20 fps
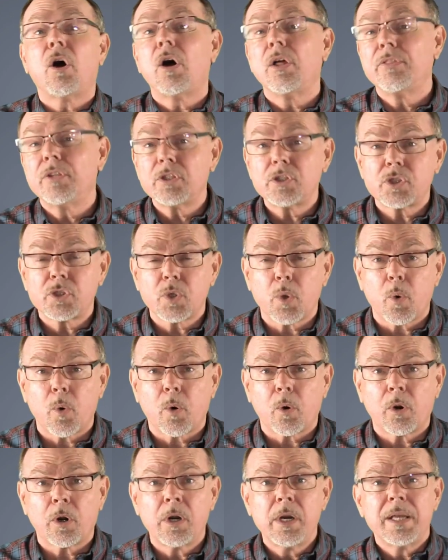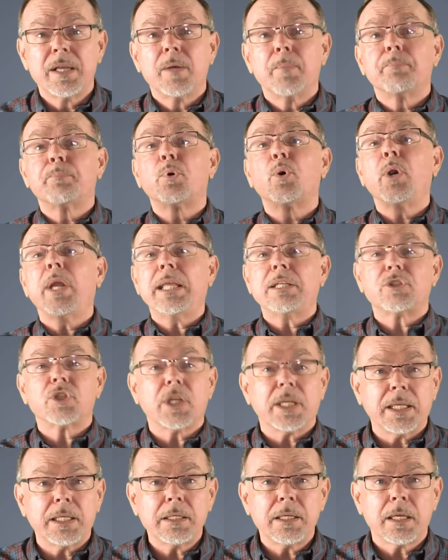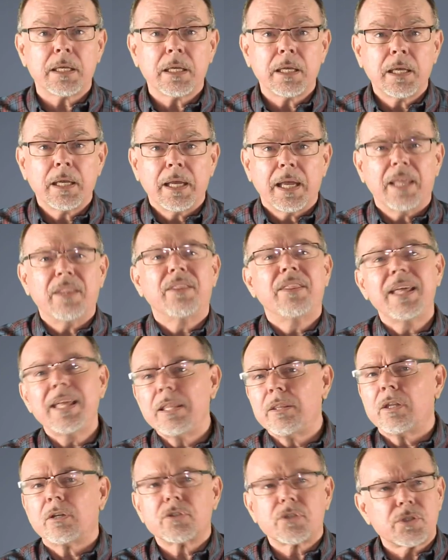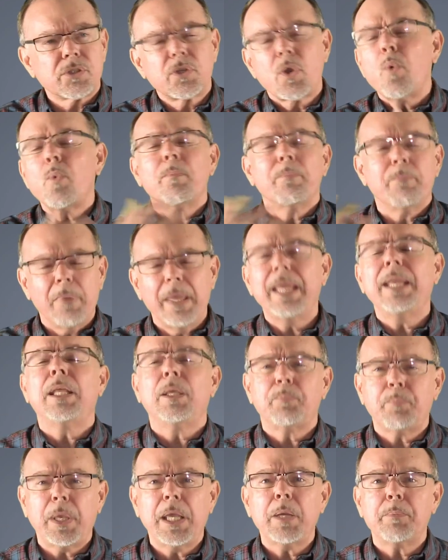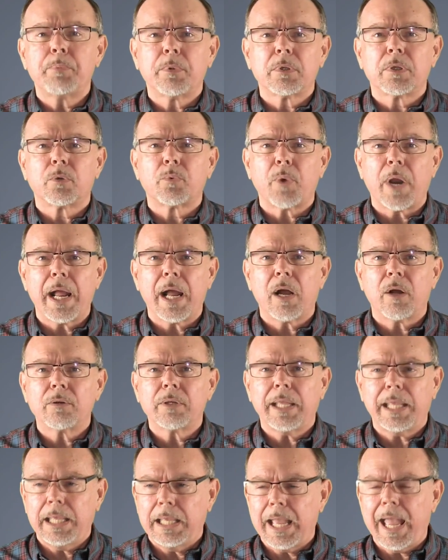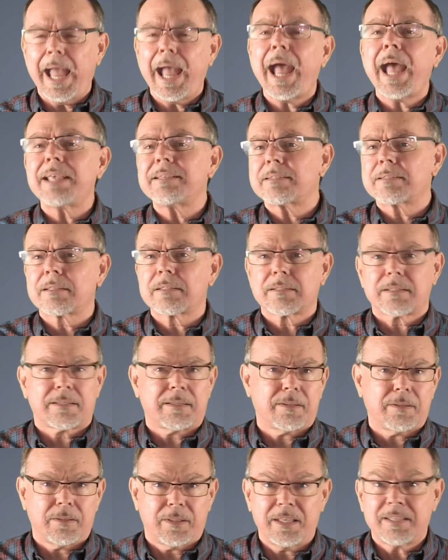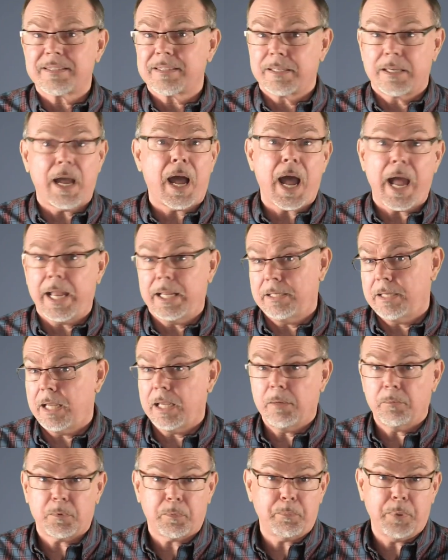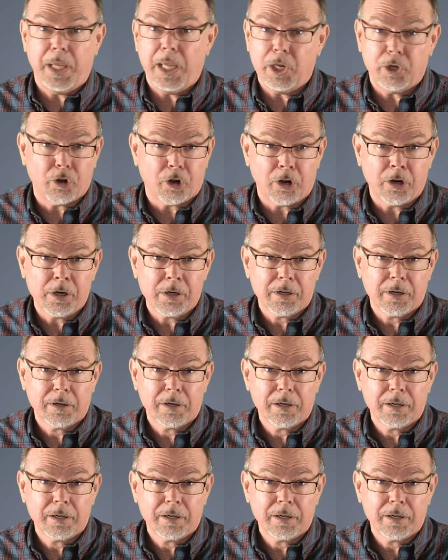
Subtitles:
on the shore, preaching. And then there's so many people around, he asks this guy named Peter